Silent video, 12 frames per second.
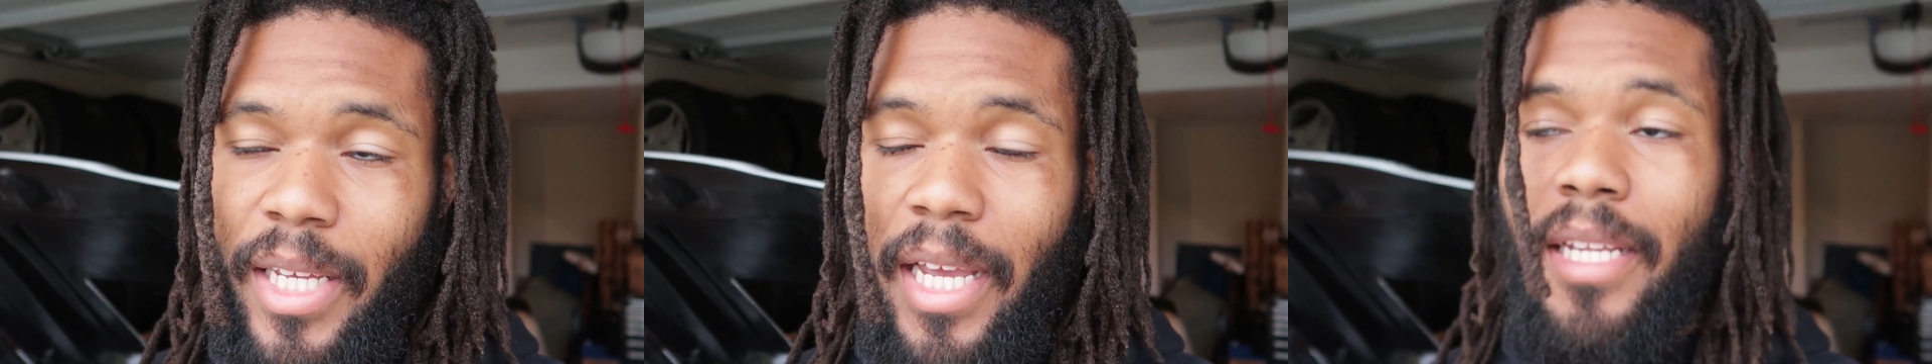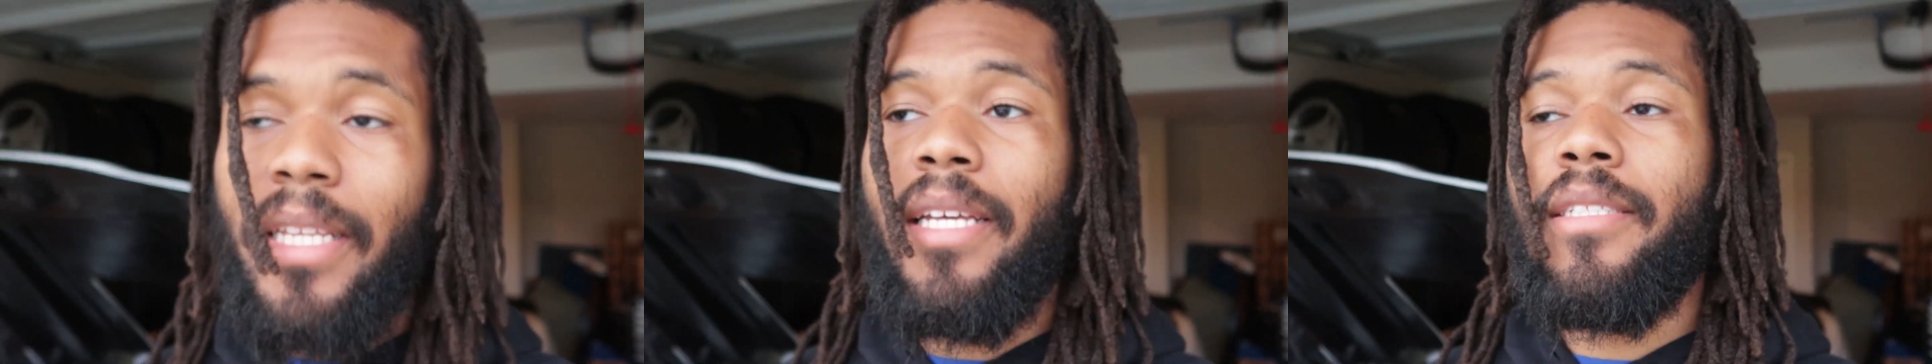
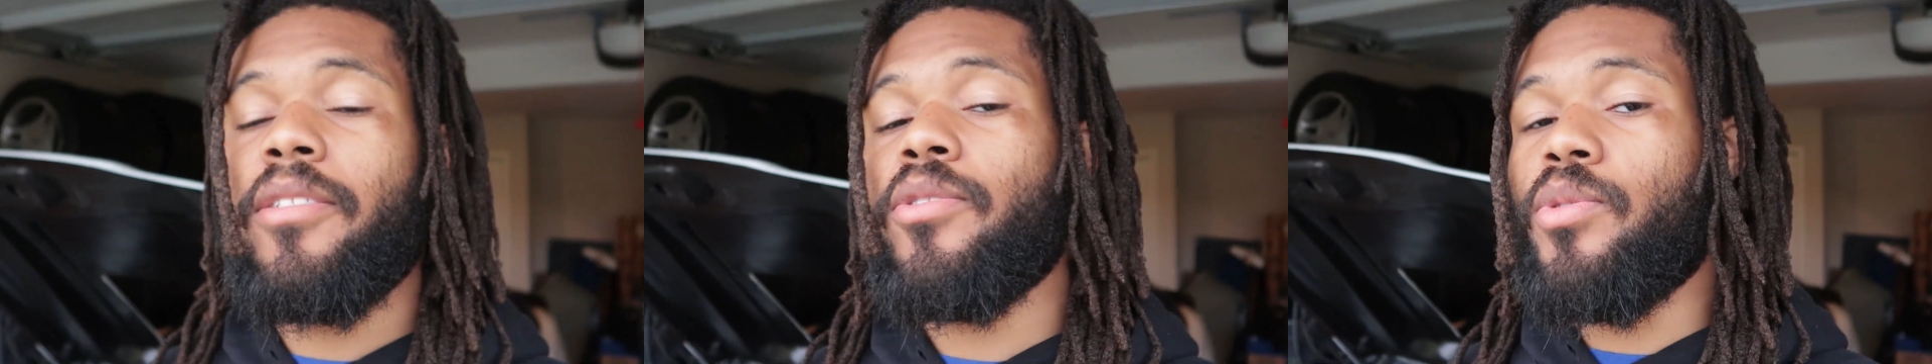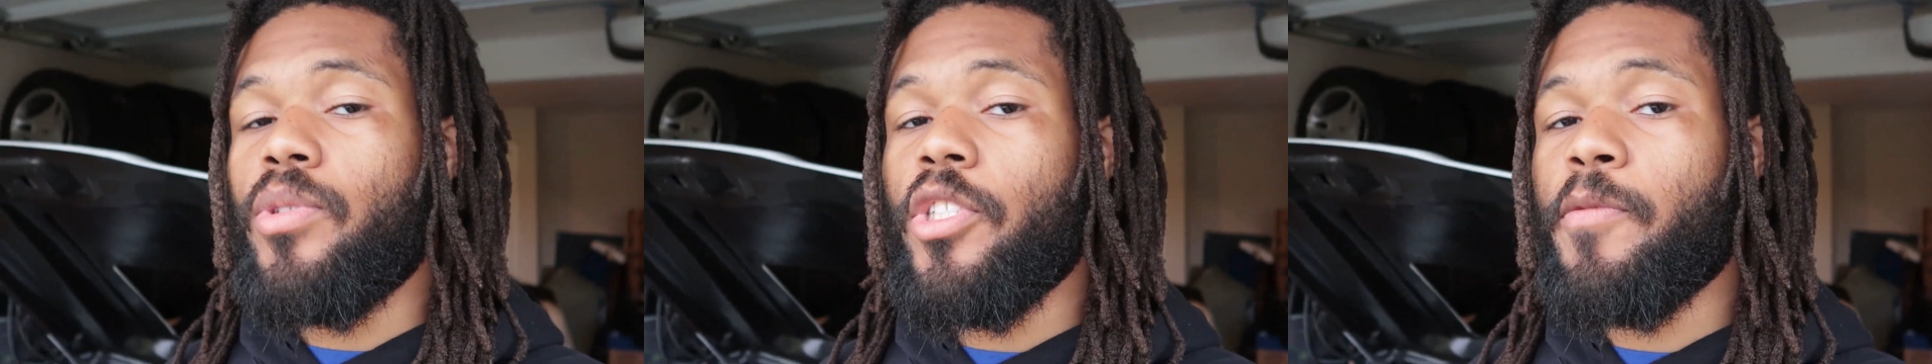getting
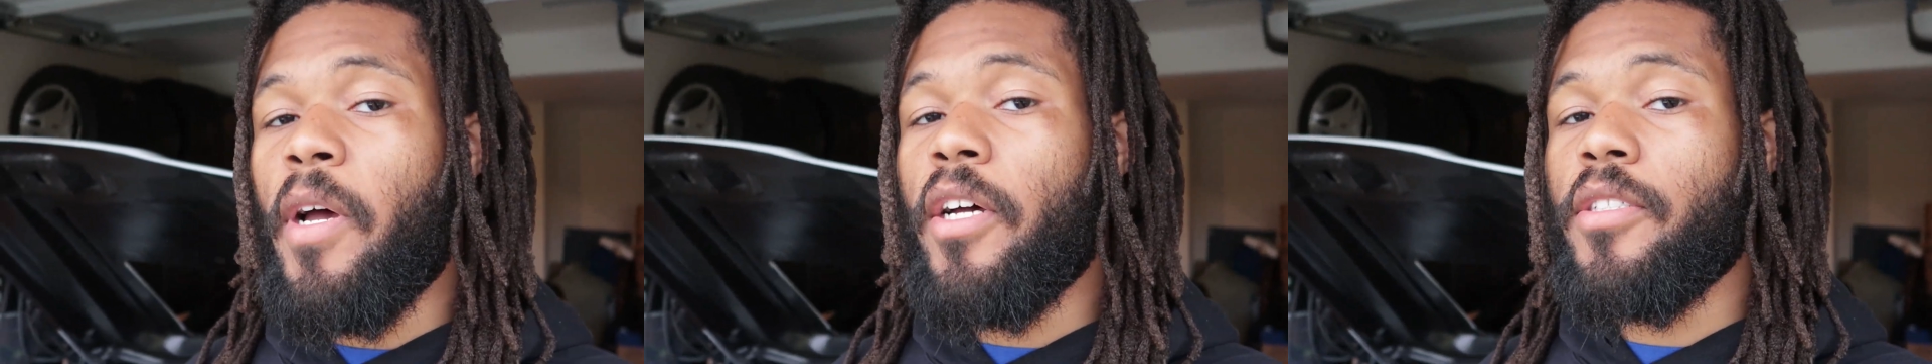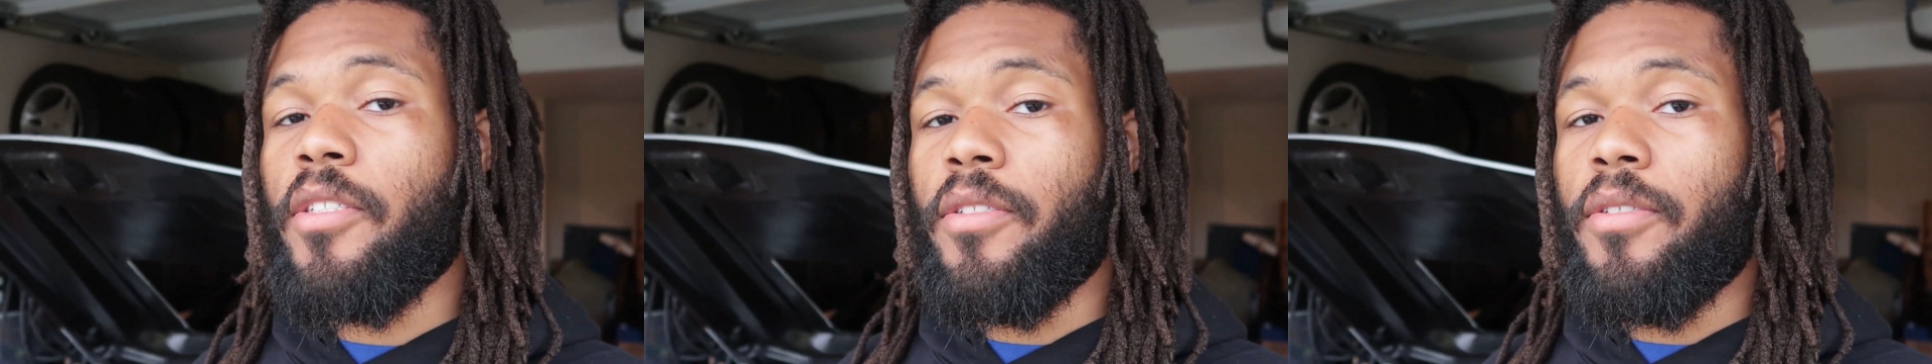into
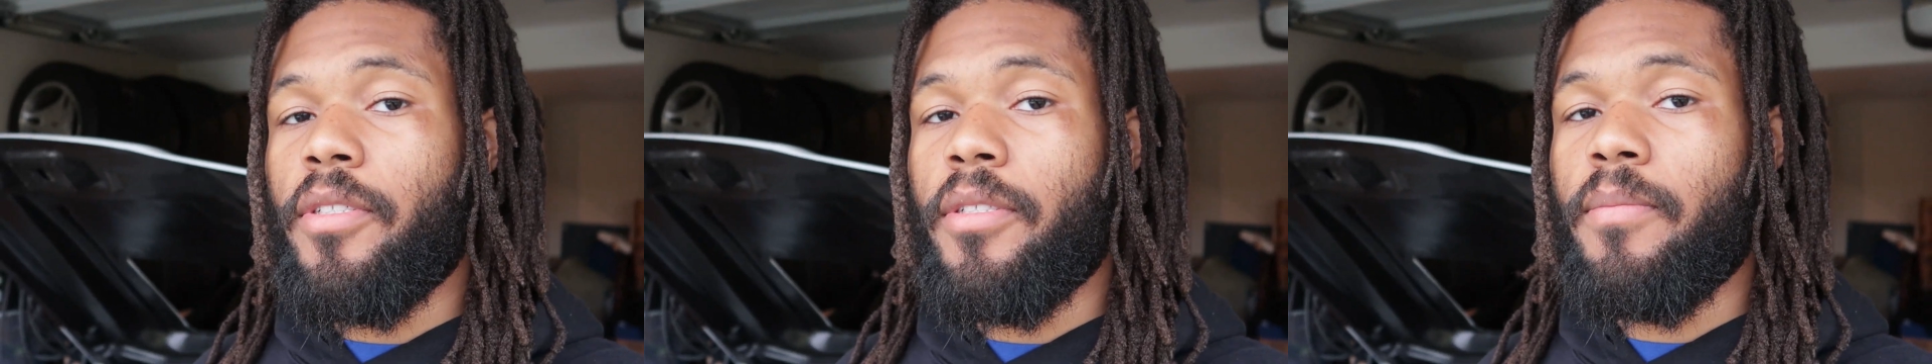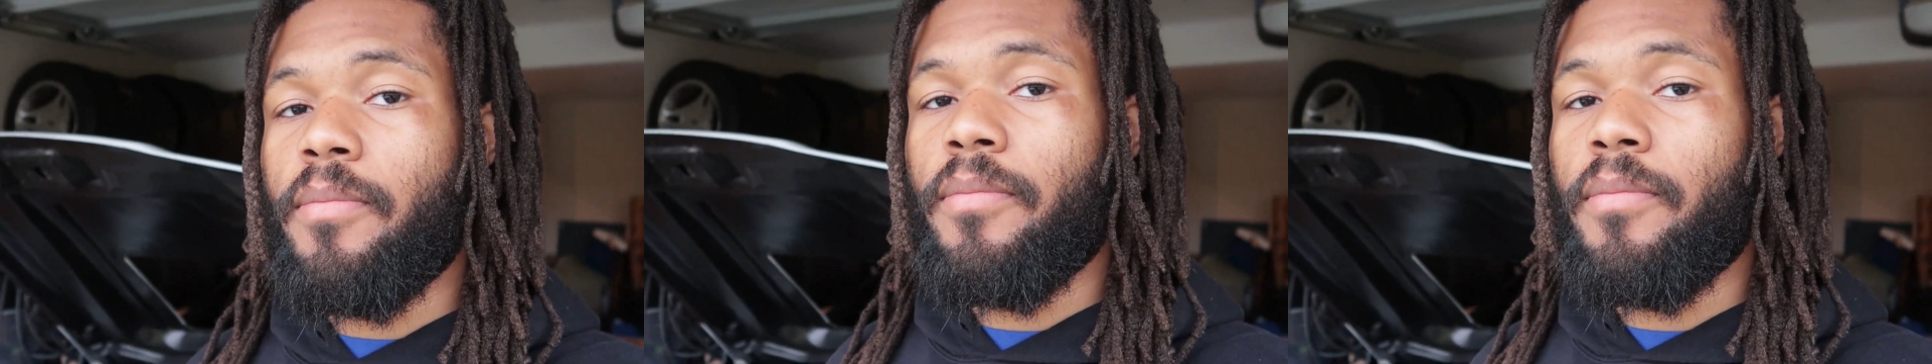sponsors.